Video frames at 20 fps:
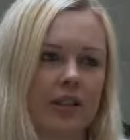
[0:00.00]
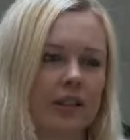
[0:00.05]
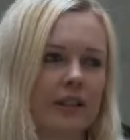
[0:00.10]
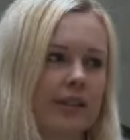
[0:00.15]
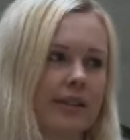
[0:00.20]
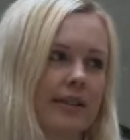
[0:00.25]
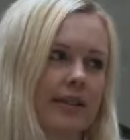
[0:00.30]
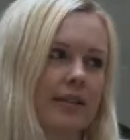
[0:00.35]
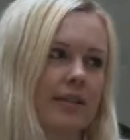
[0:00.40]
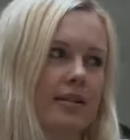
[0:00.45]

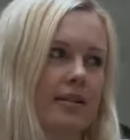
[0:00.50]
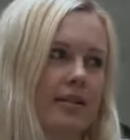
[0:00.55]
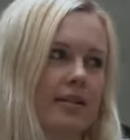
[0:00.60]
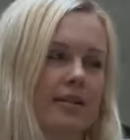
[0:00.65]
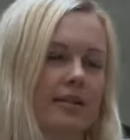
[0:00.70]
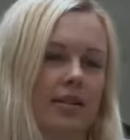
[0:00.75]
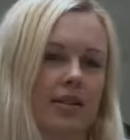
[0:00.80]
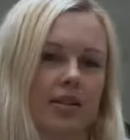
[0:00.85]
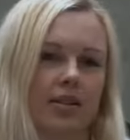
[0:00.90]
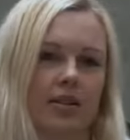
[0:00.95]
Analytics is
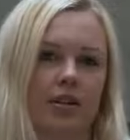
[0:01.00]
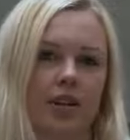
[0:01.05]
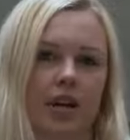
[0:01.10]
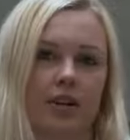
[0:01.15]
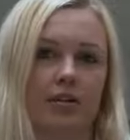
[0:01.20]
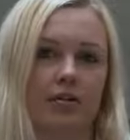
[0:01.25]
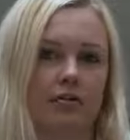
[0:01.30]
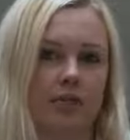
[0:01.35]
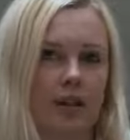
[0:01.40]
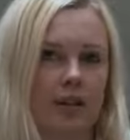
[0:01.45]
just such a
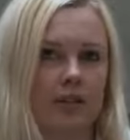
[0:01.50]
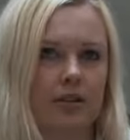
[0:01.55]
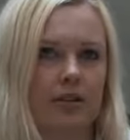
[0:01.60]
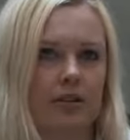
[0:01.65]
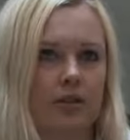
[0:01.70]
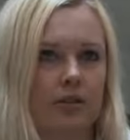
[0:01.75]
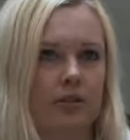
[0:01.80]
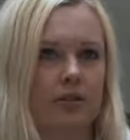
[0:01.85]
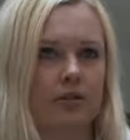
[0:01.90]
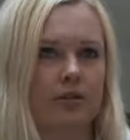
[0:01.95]
great
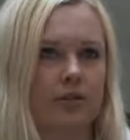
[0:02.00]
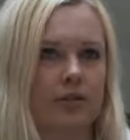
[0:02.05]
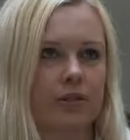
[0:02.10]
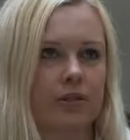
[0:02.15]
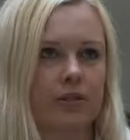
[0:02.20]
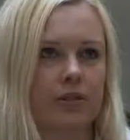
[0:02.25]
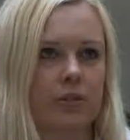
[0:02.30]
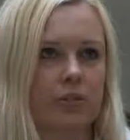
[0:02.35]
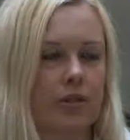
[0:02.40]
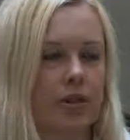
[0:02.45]
tool for
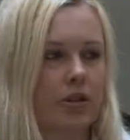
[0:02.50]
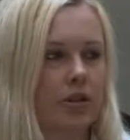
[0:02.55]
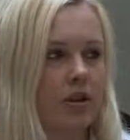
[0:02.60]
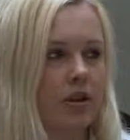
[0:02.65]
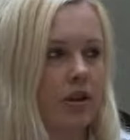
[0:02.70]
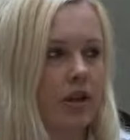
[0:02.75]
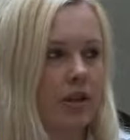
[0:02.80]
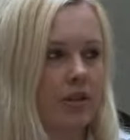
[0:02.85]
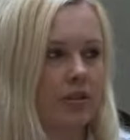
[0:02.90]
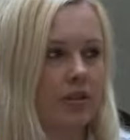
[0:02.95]
the
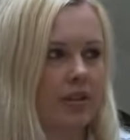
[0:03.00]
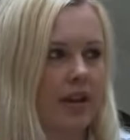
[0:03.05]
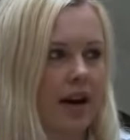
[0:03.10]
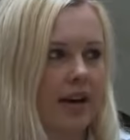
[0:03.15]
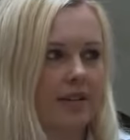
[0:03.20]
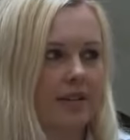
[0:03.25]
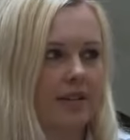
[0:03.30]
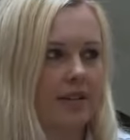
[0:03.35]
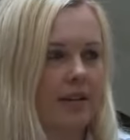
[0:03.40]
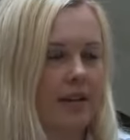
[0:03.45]
majority of
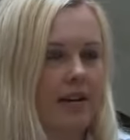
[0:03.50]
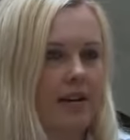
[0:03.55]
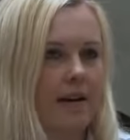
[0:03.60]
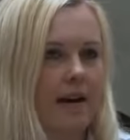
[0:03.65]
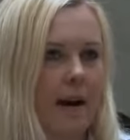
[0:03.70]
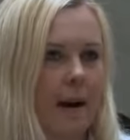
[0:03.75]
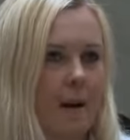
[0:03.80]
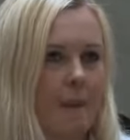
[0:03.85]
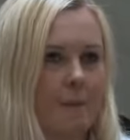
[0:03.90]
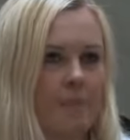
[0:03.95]
sites
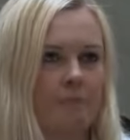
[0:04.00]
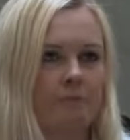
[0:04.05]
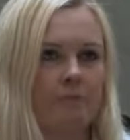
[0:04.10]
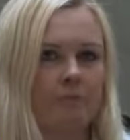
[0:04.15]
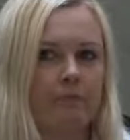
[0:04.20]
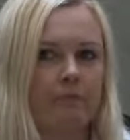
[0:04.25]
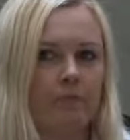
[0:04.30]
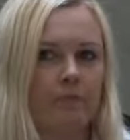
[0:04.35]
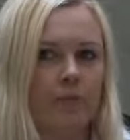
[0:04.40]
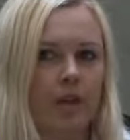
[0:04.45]
that
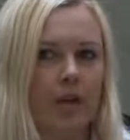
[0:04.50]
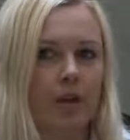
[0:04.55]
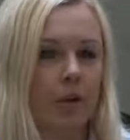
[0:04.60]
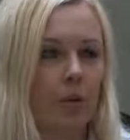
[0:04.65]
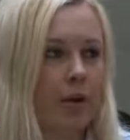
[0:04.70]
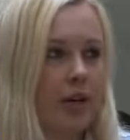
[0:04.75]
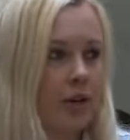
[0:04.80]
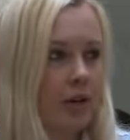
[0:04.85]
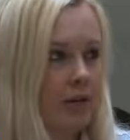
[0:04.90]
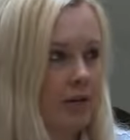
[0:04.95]

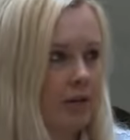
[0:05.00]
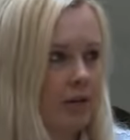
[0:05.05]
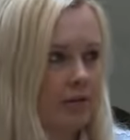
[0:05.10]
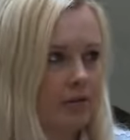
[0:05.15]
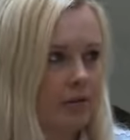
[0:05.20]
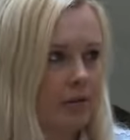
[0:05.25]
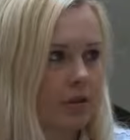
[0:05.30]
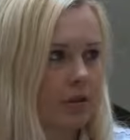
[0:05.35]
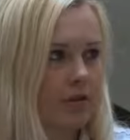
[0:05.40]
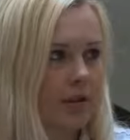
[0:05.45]
we use it
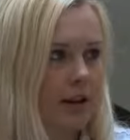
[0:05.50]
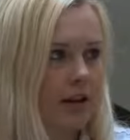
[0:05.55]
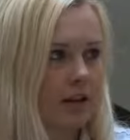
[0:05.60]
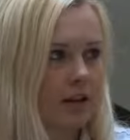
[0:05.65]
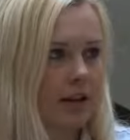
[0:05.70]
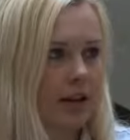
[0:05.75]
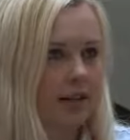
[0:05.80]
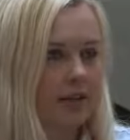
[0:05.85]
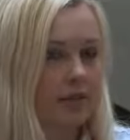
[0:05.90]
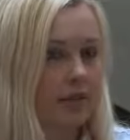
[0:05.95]
for all of our
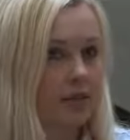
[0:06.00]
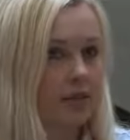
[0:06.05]
clients.